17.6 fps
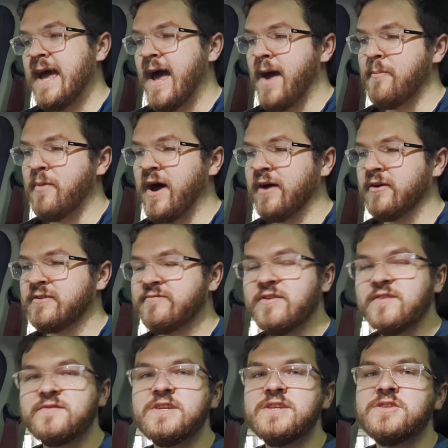about
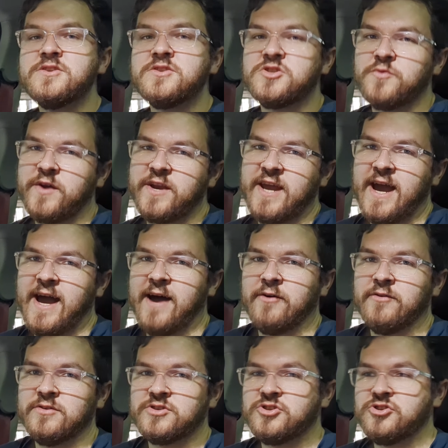15 to 20
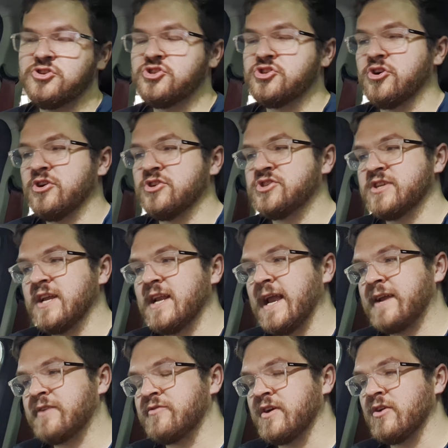hours to charge an
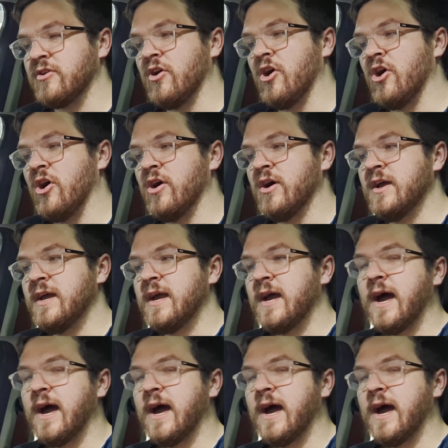electric car